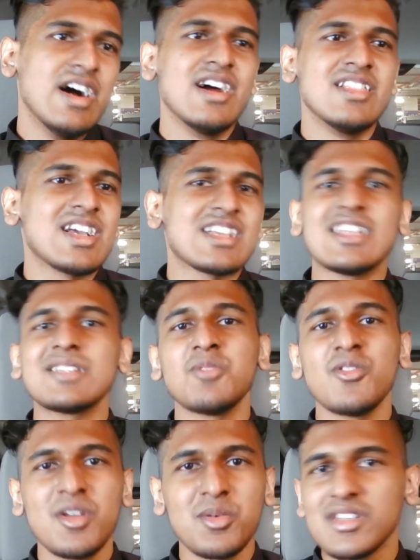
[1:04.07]
Like, this
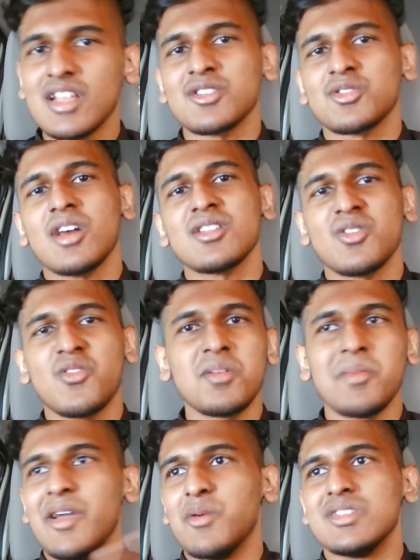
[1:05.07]
movie was not the
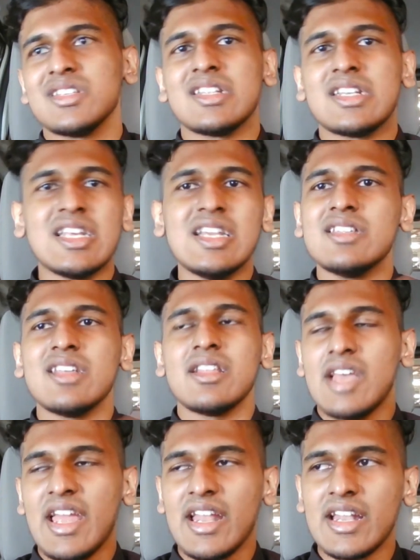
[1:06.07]
crossover, but it was just a tease at
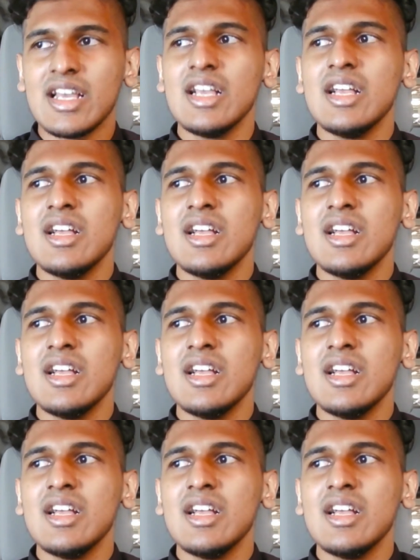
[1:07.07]
the end.